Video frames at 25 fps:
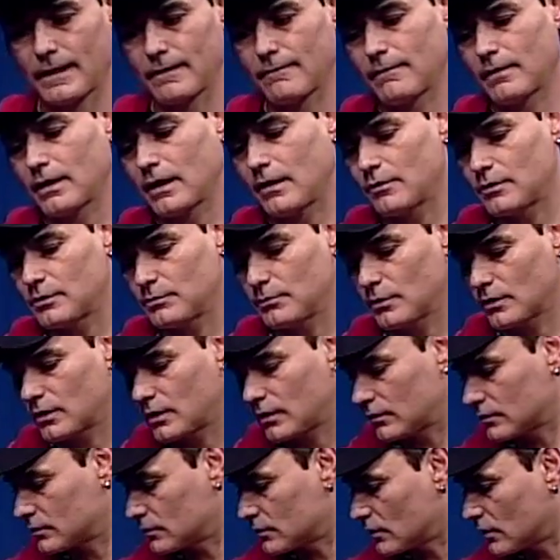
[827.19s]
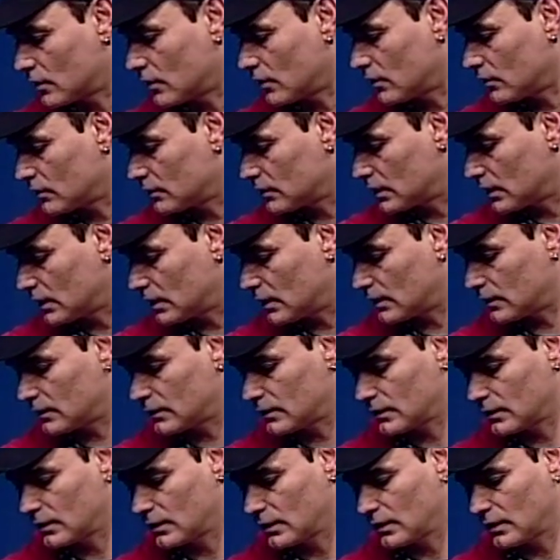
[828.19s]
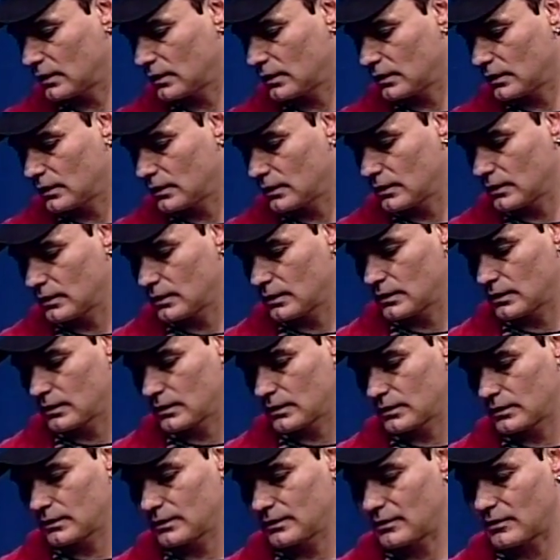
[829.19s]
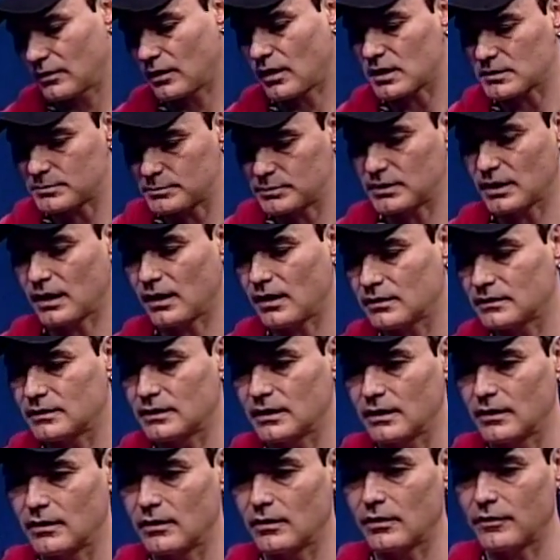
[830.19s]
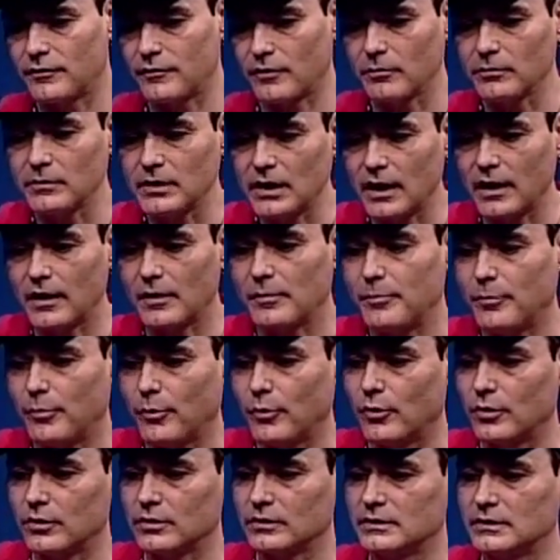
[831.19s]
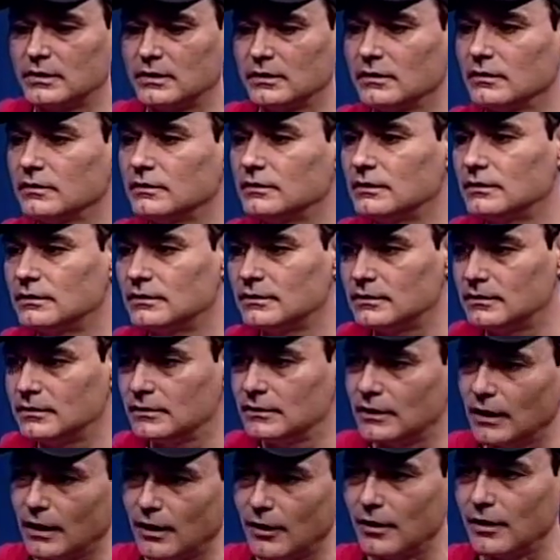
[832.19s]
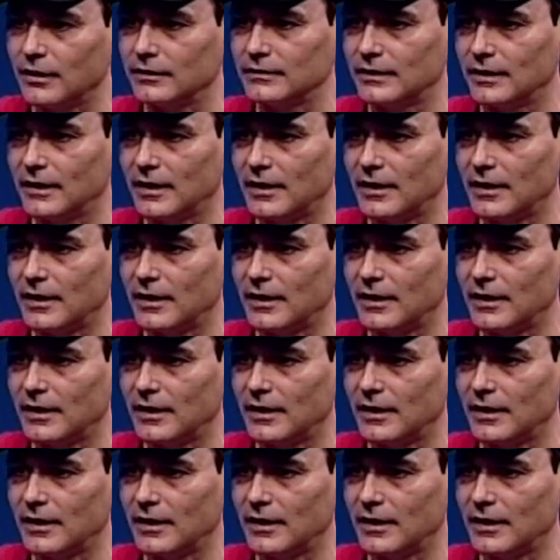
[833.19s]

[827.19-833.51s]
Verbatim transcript: how do you call it? Their hospitality from the airport till the